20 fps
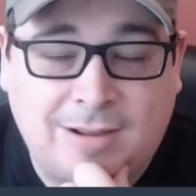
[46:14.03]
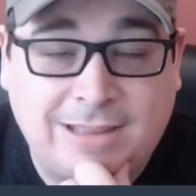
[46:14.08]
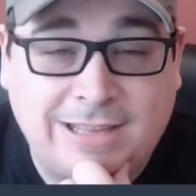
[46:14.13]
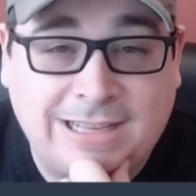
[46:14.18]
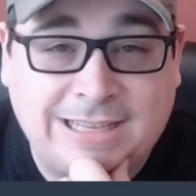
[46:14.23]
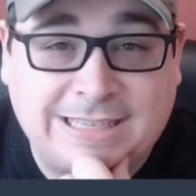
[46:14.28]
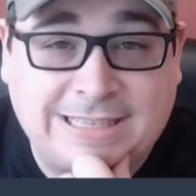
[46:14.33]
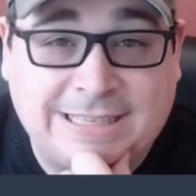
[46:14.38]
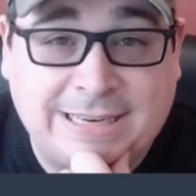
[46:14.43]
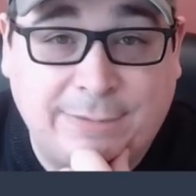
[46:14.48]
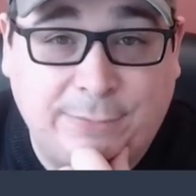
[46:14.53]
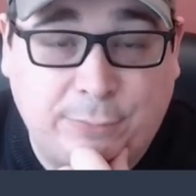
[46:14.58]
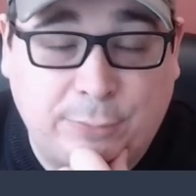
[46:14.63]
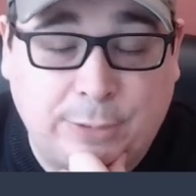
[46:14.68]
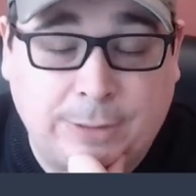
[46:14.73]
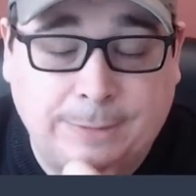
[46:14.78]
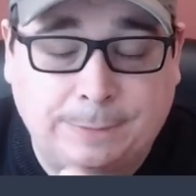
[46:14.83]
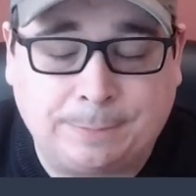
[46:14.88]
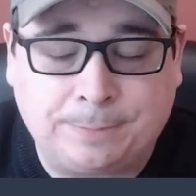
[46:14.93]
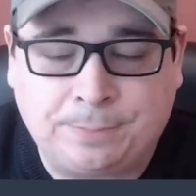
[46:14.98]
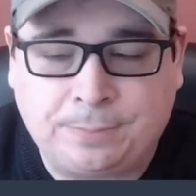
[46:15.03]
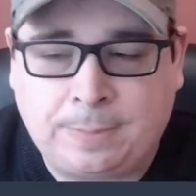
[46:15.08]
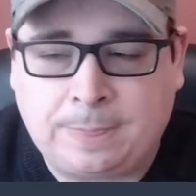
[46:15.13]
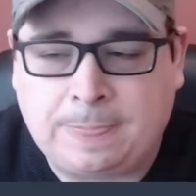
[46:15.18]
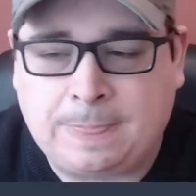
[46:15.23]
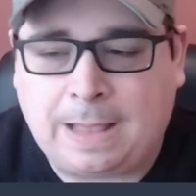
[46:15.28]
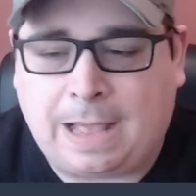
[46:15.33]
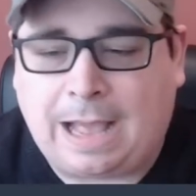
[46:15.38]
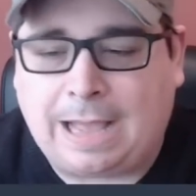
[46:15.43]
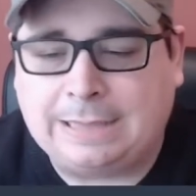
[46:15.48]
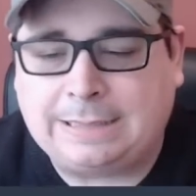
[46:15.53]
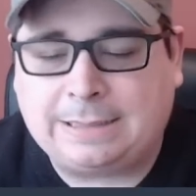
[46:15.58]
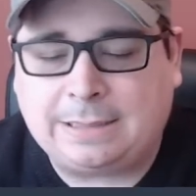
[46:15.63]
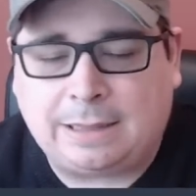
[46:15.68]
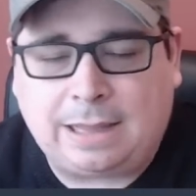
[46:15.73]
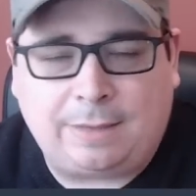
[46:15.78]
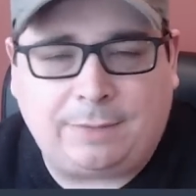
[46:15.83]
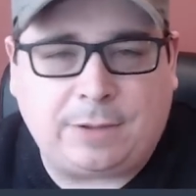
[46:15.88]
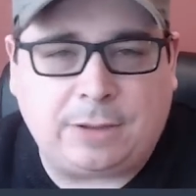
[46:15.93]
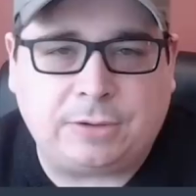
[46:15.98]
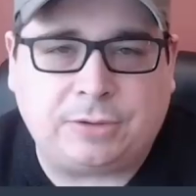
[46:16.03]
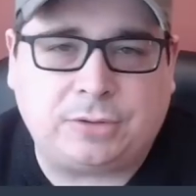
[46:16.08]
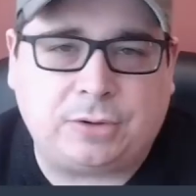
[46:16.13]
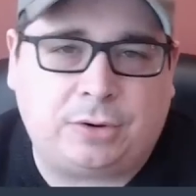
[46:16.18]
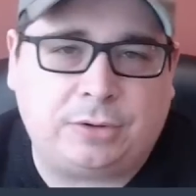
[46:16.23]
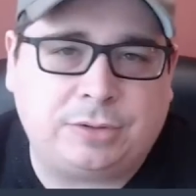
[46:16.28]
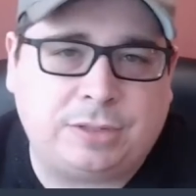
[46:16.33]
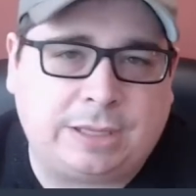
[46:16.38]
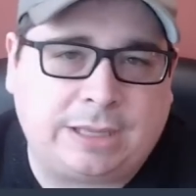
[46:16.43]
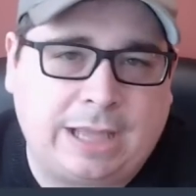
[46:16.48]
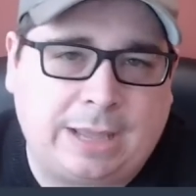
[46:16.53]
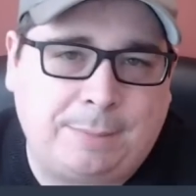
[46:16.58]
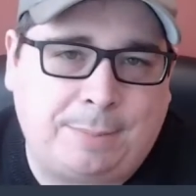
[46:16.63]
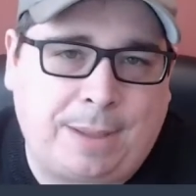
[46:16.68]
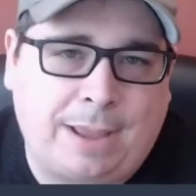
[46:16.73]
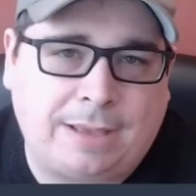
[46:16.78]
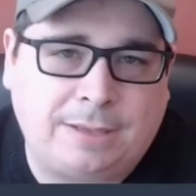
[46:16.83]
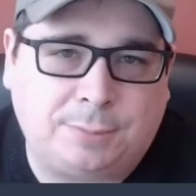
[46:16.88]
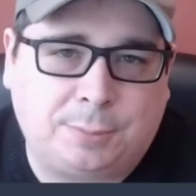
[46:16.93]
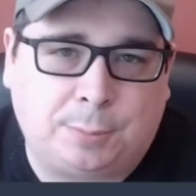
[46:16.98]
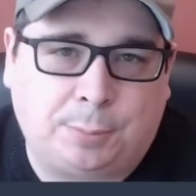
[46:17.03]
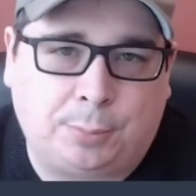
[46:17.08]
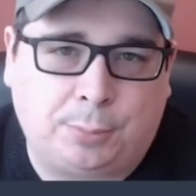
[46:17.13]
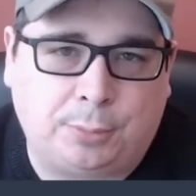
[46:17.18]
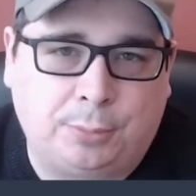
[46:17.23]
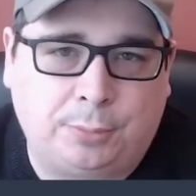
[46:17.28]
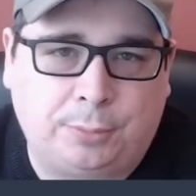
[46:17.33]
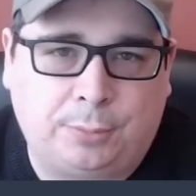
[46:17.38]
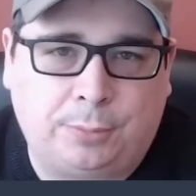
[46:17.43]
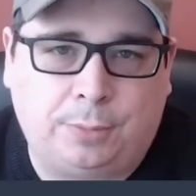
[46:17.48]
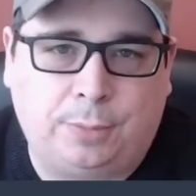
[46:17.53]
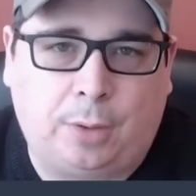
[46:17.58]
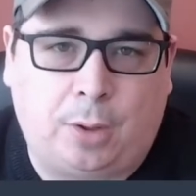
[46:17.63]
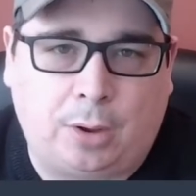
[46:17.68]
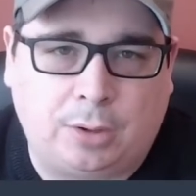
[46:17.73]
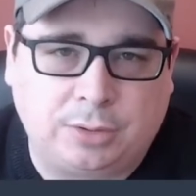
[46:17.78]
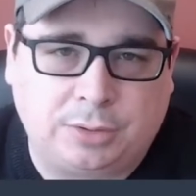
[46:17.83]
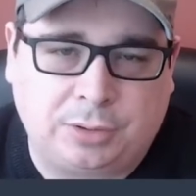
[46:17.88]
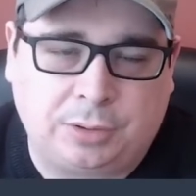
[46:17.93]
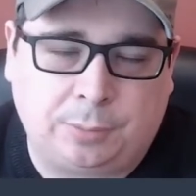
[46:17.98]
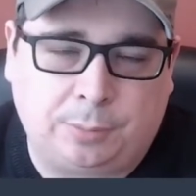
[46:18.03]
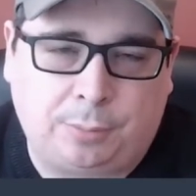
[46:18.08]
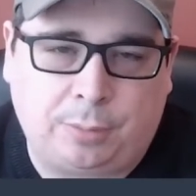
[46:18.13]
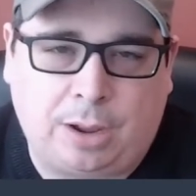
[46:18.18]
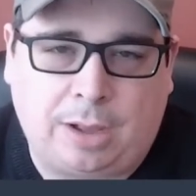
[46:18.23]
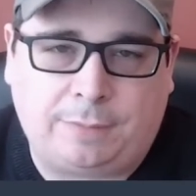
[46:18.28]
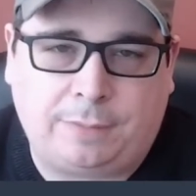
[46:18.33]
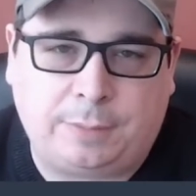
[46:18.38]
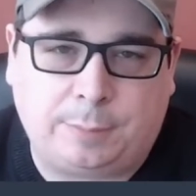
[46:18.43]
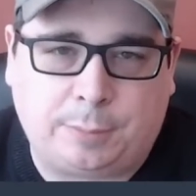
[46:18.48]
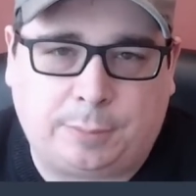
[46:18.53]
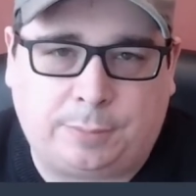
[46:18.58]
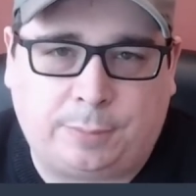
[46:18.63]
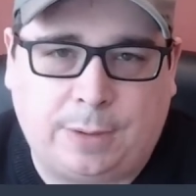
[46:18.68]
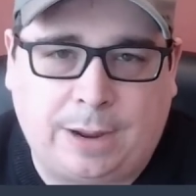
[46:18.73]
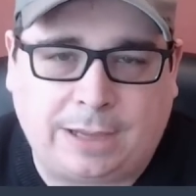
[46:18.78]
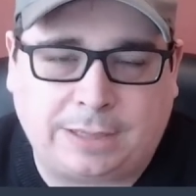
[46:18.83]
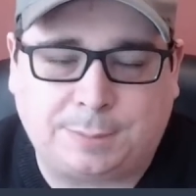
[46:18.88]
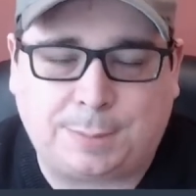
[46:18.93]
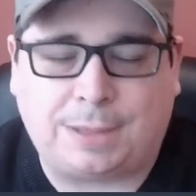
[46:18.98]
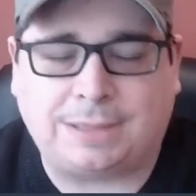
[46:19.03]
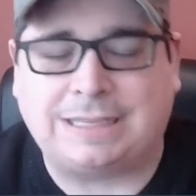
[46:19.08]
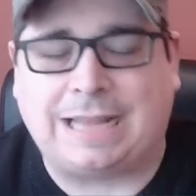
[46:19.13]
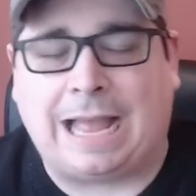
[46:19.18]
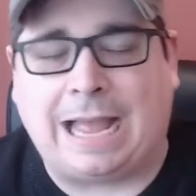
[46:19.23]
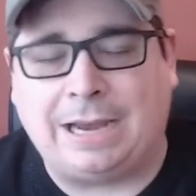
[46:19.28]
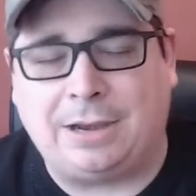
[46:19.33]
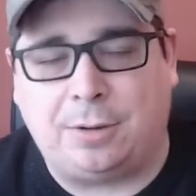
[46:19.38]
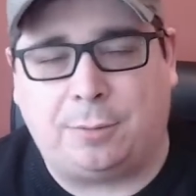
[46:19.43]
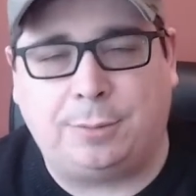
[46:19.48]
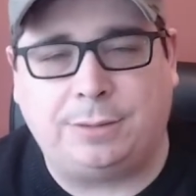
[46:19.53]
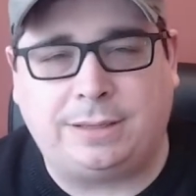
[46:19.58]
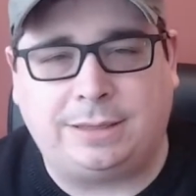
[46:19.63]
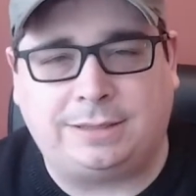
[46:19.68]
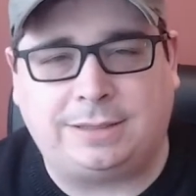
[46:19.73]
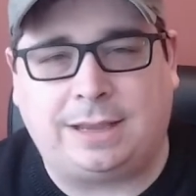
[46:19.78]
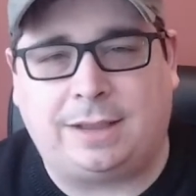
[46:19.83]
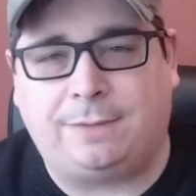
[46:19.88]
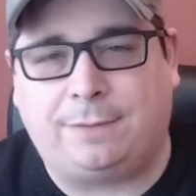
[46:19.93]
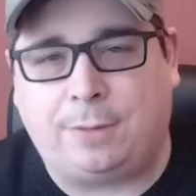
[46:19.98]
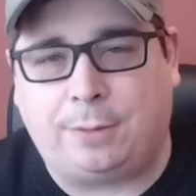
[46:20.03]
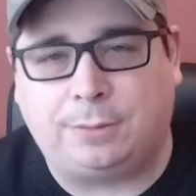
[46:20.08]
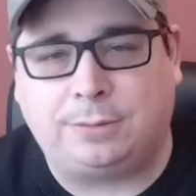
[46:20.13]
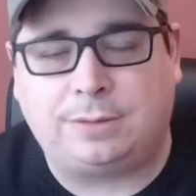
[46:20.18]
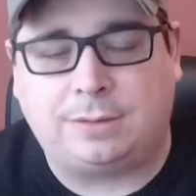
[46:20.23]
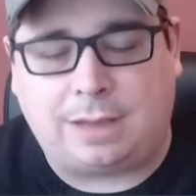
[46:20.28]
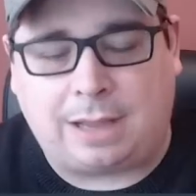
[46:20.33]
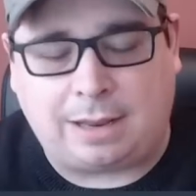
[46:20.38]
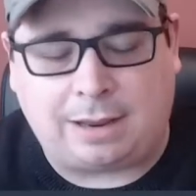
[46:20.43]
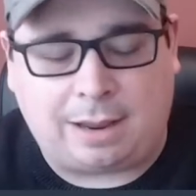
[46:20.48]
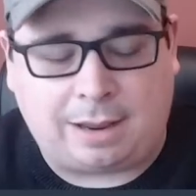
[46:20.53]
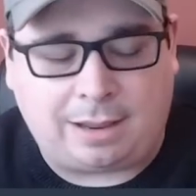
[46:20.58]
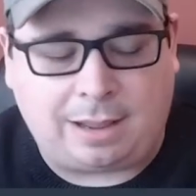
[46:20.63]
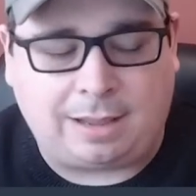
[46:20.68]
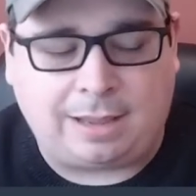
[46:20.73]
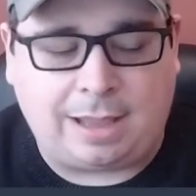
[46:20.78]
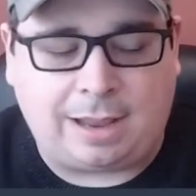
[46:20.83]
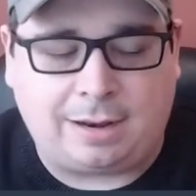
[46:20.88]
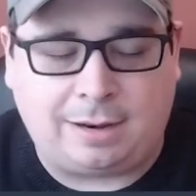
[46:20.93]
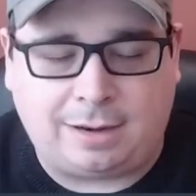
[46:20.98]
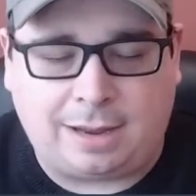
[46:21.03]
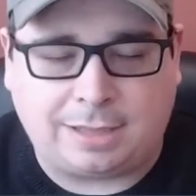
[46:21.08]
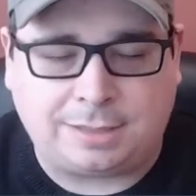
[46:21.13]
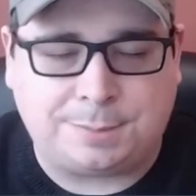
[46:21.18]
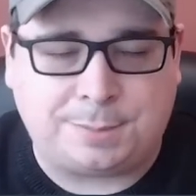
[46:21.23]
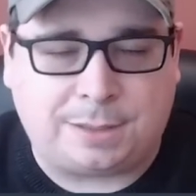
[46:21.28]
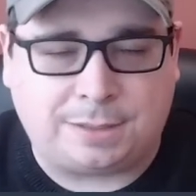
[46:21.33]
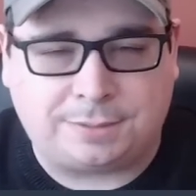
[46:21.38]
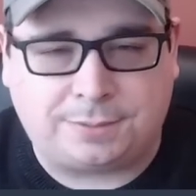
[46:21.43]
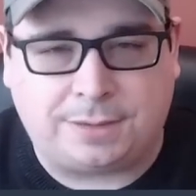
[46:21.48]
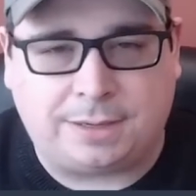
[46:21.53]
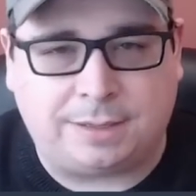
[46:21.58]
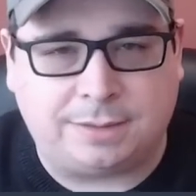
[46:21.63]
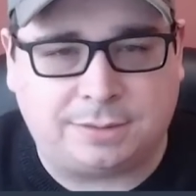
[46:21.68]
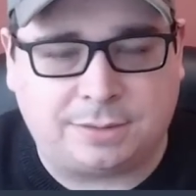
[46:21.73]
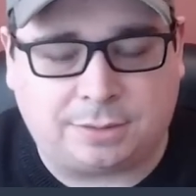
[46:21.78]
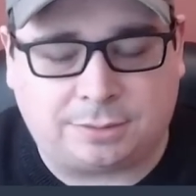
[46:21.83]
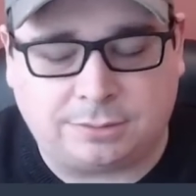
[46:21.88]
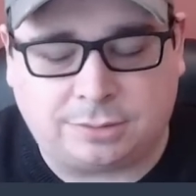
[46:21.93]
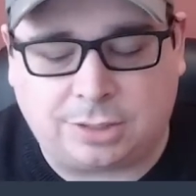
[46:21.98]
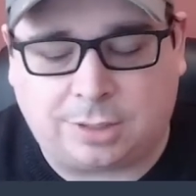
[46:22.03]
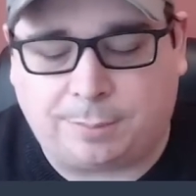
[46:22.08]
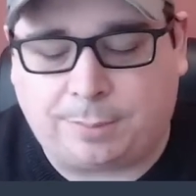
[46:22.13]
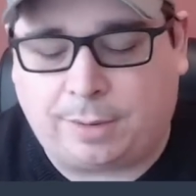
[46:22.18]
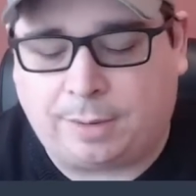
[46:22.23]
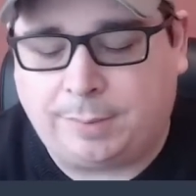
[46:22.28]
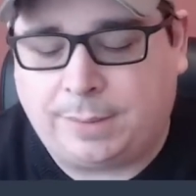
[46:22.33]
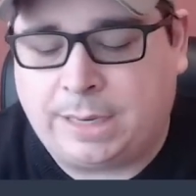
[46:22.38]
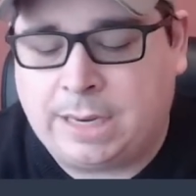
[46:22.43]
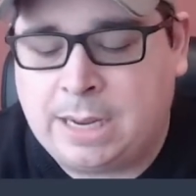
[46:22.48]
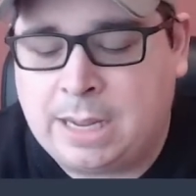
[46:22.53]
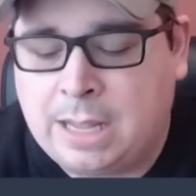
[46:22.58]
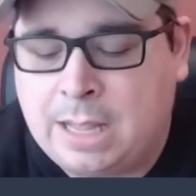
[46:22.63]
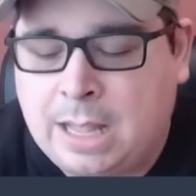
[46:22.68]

I think it's different. I still have concerns that Game Pass will prove long term profitable for Xbox. I know what they say, folks. I, I, I get it. Xbox fans, don't jump on me.